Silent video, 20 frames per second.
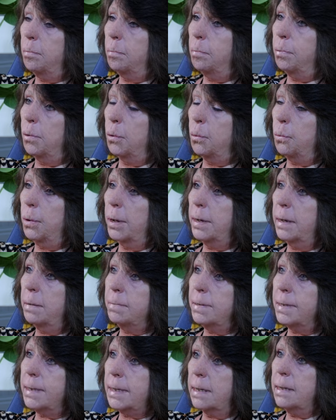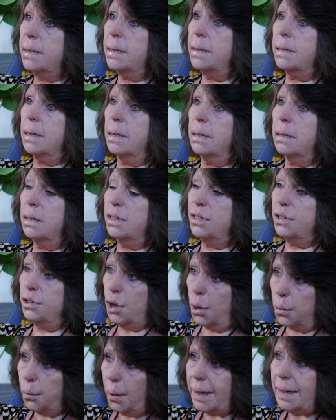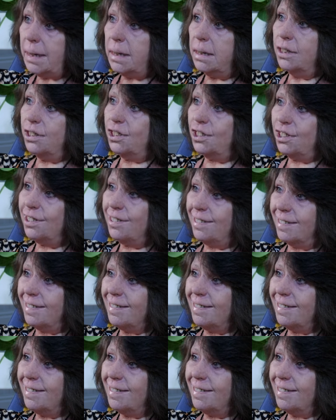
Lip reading: But when I'm dancing, there's no age.